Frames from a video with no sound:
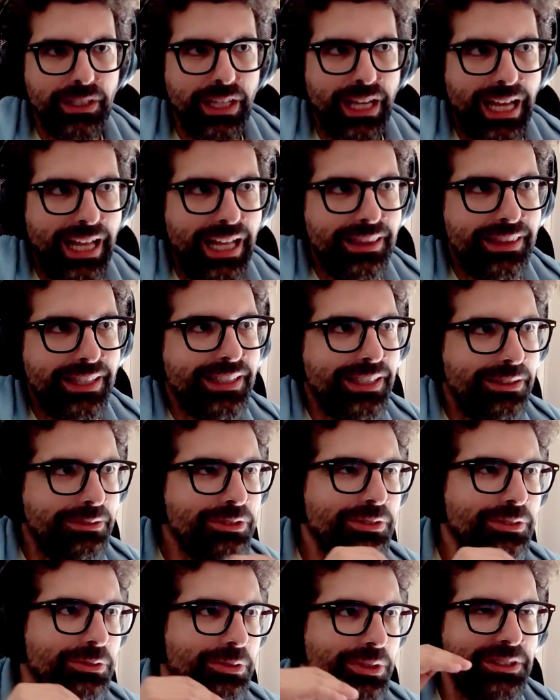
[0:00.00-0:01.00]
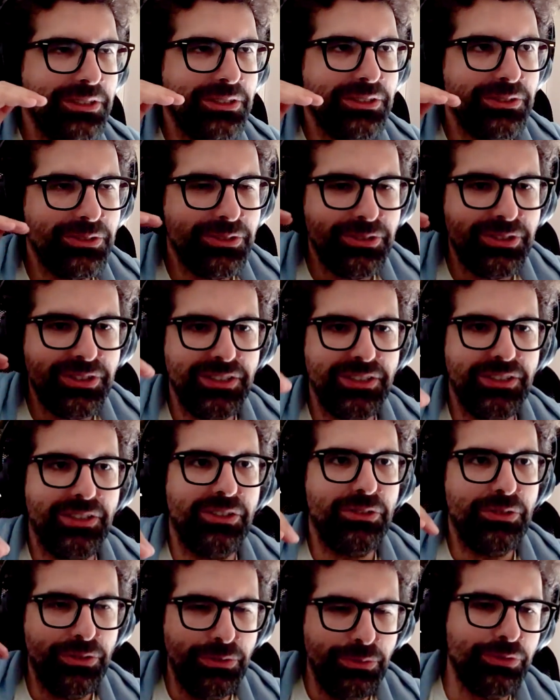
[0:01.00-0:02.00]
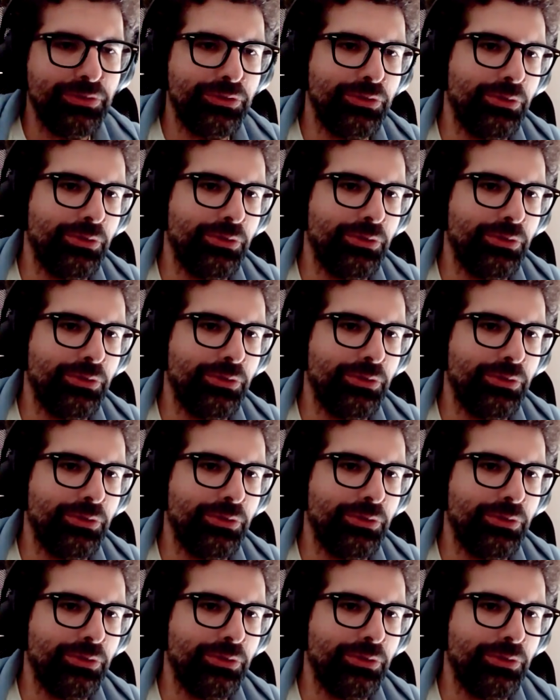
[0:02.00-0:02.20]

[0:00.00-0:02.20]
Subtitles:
at that time it's crazy because you could see who were